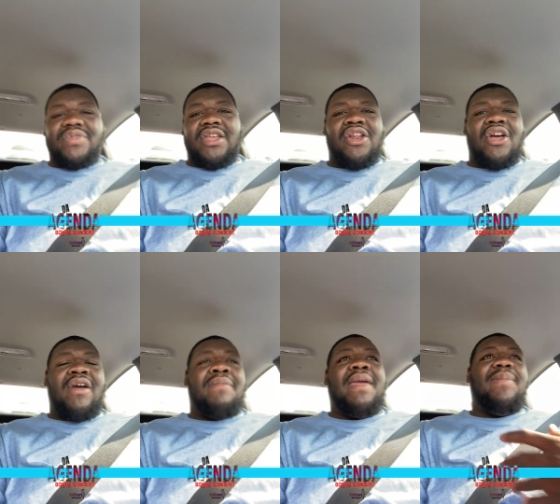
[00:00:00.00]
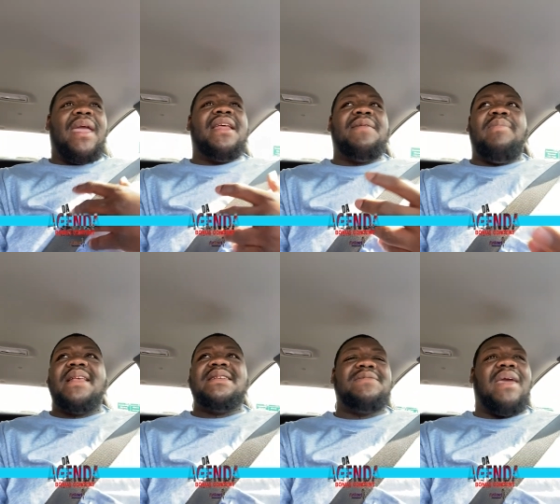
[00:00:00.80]
You know, and me being a
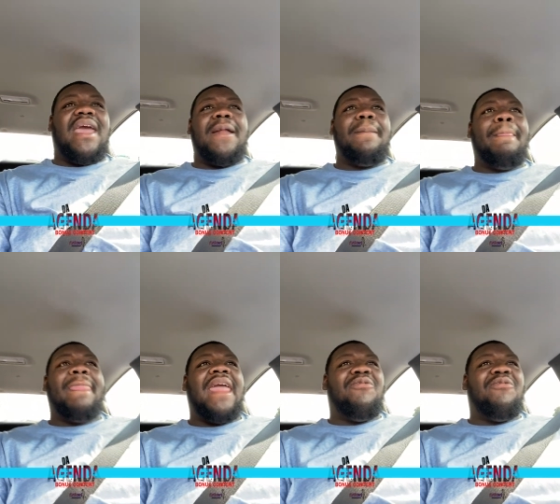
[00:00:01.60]
businessman,